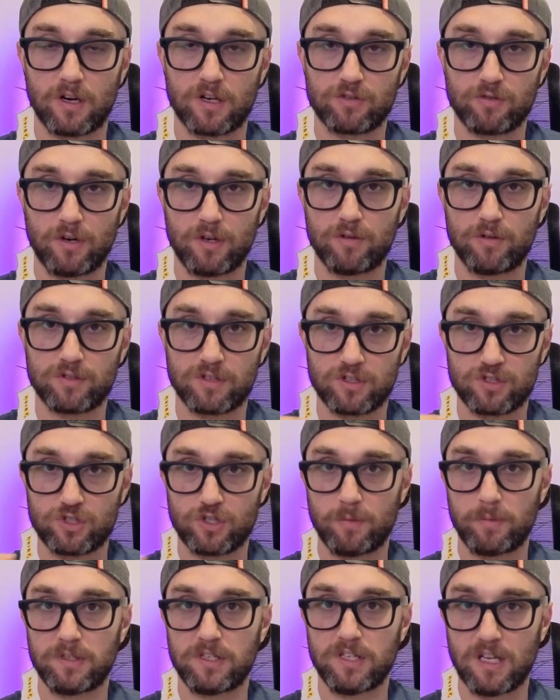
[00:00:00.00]
So I'm gonna try and use this
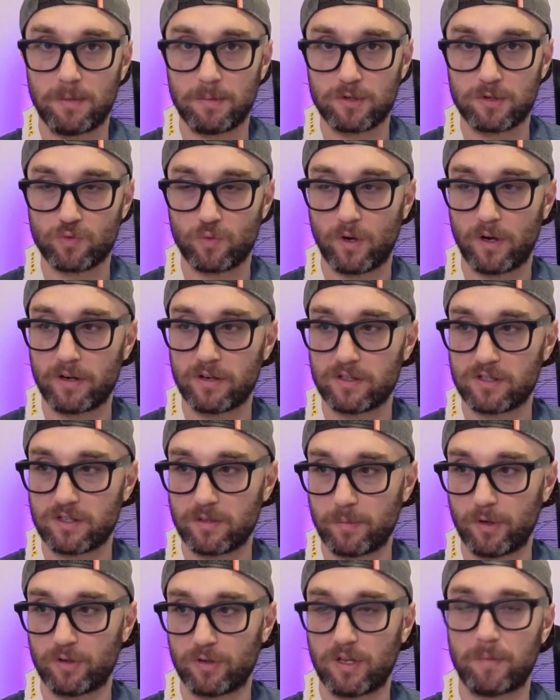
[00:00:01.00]
GPT Image 1
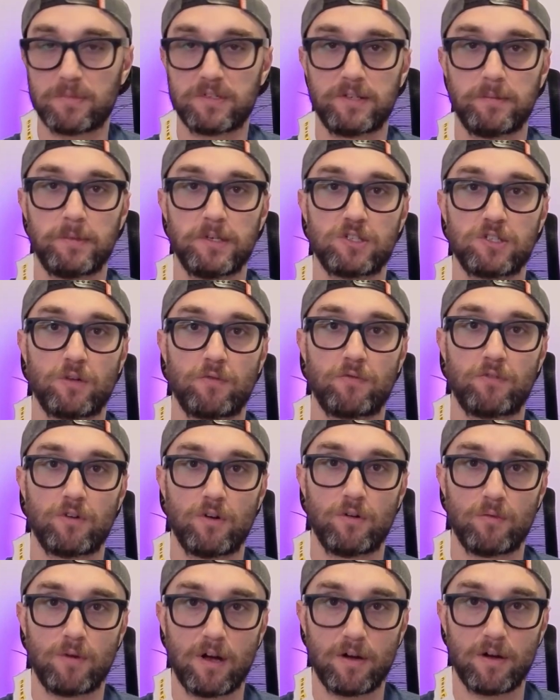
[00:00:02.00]
to build an MCP
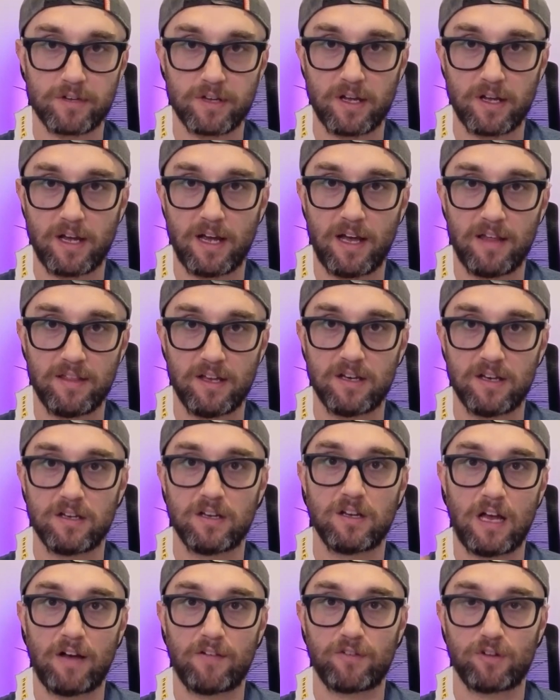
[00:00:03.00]
server around it and
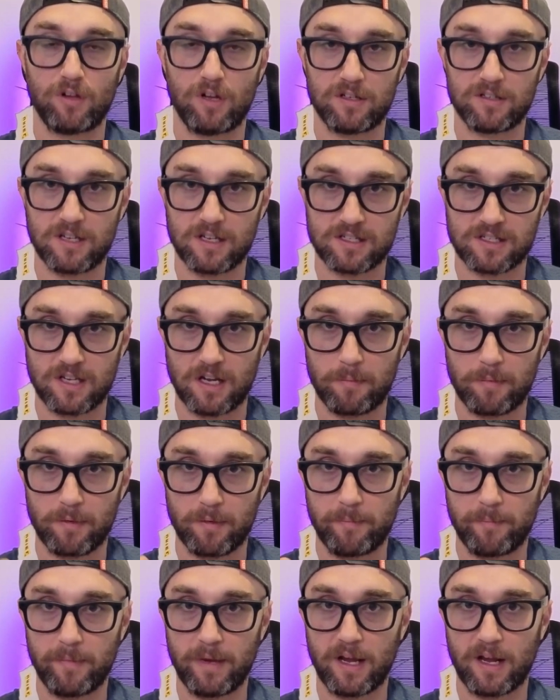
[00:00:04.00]
then have Claude
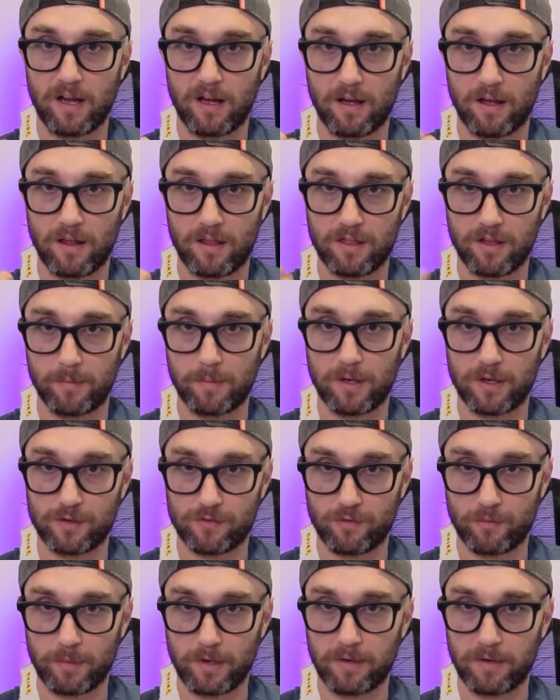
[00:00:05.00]
Desktop make thumbnails for